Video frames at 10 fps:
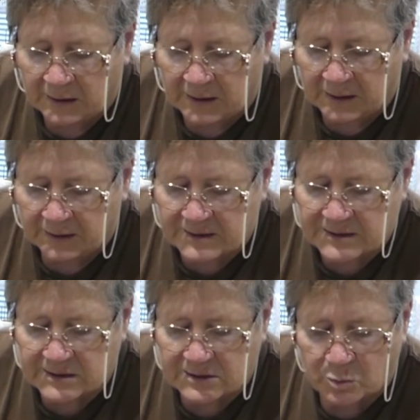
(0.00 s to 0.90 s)
Now this
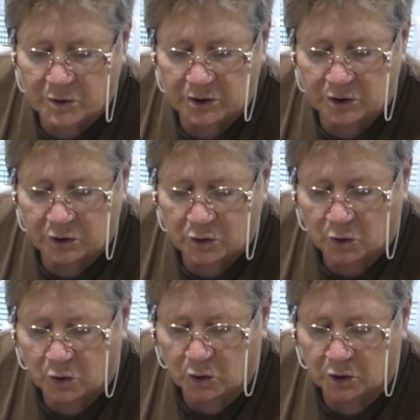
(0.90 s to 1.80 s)
is what you
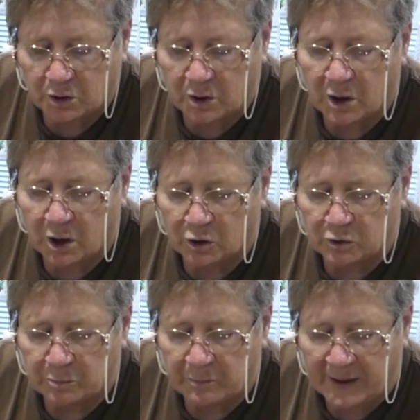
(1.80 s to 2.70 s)
call
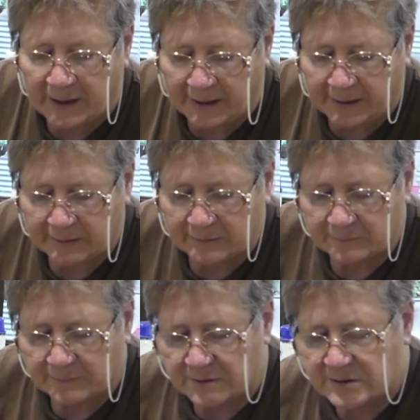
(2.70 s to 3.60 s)
cold pack.
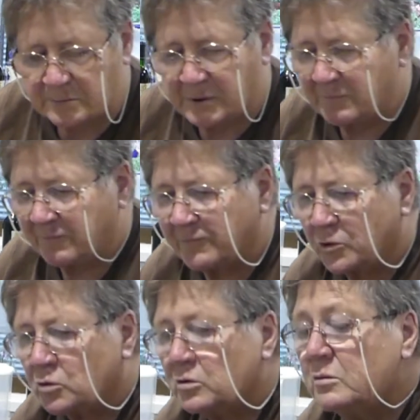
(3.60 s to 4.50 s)
That's a bit
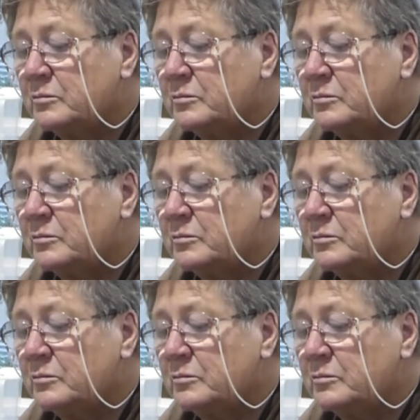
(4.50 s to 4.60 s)
full.